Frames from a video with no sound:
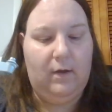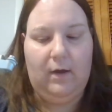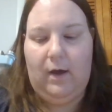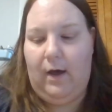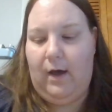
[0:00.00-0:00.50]

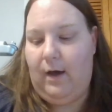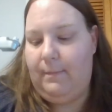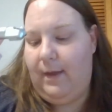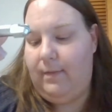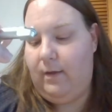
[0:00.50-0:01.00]

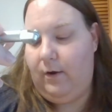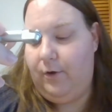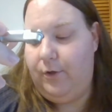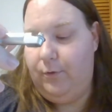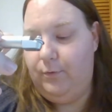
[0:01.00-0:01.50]
And they're
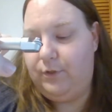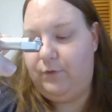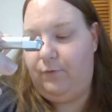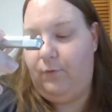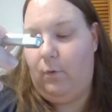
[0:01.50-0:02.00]
used
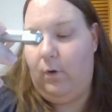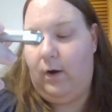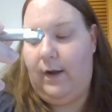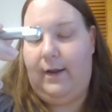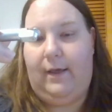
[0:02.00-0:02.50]
for
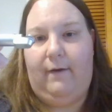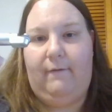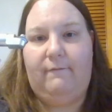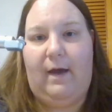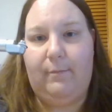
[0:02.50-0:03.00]
cutting
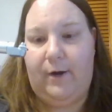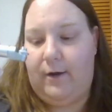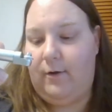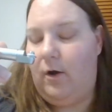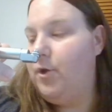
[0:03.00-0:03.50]
fabric.
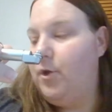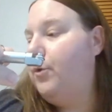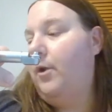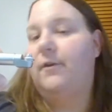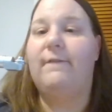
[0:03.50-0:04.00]
You can do
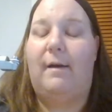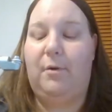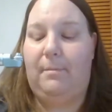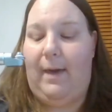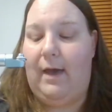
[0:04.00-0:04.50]
it on your
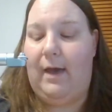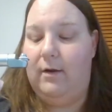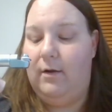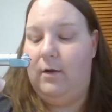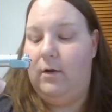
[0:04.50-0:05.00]
fabric mat
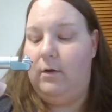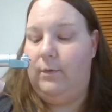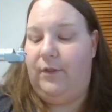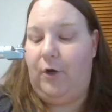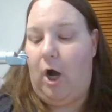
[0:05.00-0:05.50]

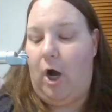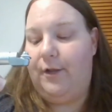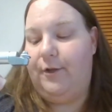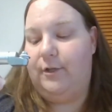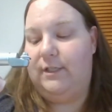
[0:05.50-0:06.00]
with your
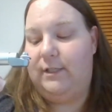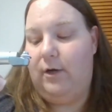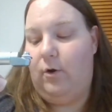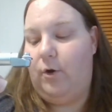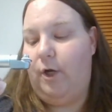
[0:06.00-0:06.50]
cotton, your
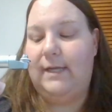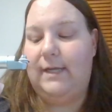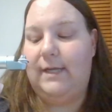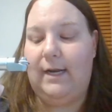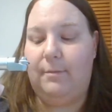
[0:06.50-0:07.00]
silk, your
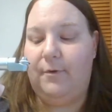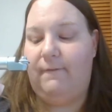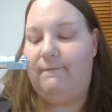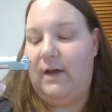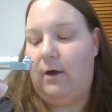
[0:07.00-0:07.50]
denim, your
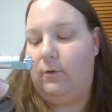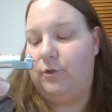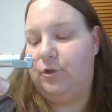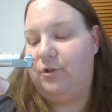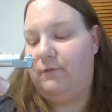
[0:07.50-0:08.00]
felt,
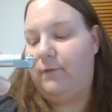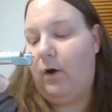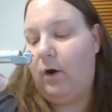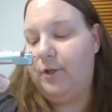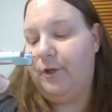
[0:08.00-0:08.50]
your
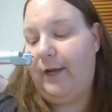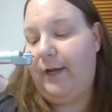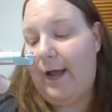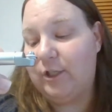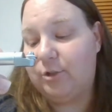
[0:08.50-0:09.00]
chiffon, your
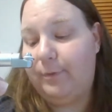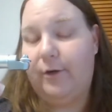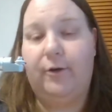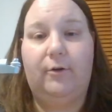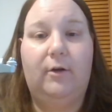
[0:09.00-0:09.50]

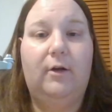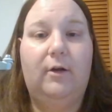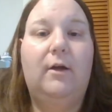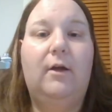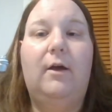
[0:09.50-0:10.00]
cashmere.
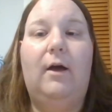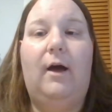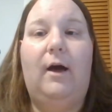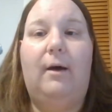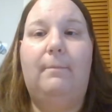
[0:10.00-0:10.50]

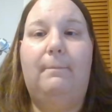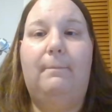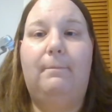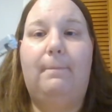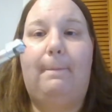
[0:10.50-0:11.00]

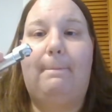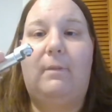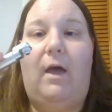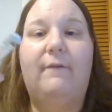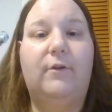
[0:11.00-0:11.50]

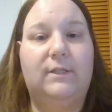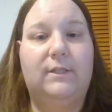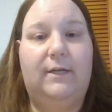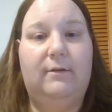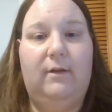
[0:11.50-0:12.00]
I've used
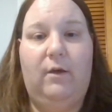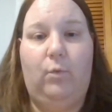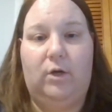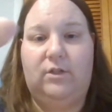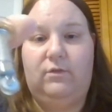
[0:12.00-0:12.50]
it. It
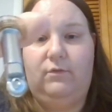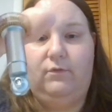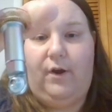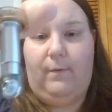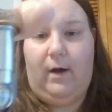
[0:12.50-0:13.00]
works
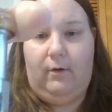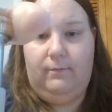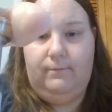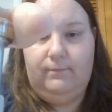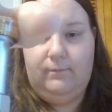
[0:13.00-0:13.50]
very well.
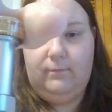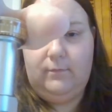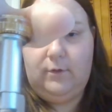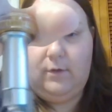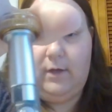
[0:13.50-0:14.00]

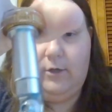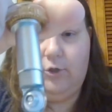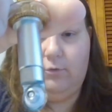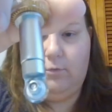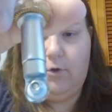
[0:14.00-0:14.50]
That is
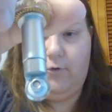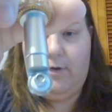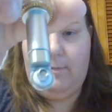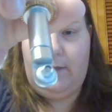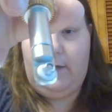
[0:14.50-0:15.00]
your
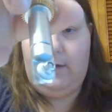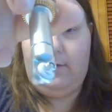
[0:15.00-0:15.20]
Rotary Blade.